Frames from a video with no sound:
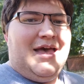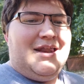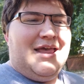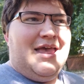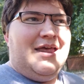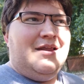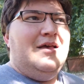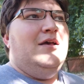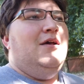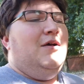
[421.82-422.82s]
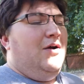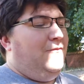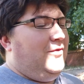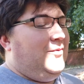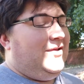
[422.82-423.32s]
that. And
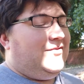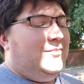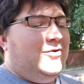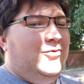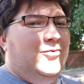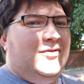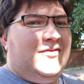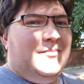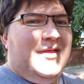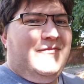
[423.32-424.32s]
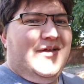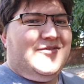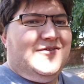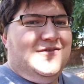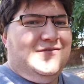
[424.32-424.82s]
hopefully we get something cool and something that
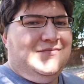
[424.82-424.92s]
fits.